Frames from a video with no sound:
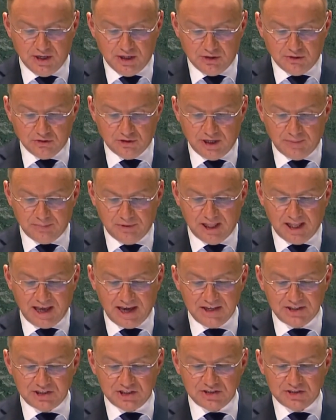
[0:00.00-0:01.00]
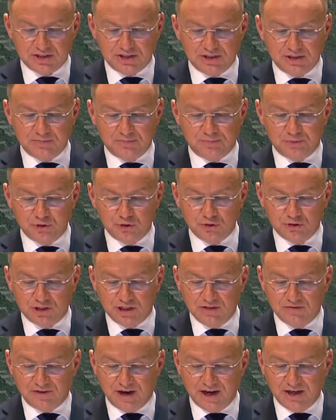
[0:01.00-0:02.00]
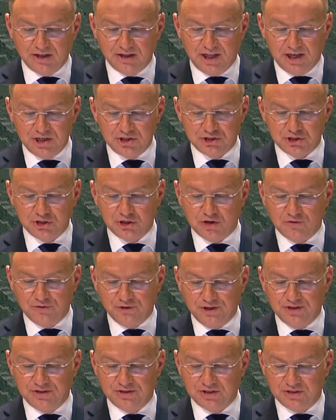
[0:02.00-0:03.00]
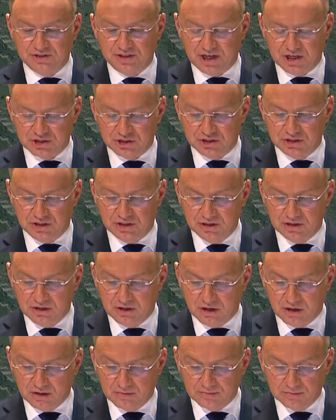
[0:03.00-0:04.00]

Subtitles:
to the blatant and brutal violation of international law.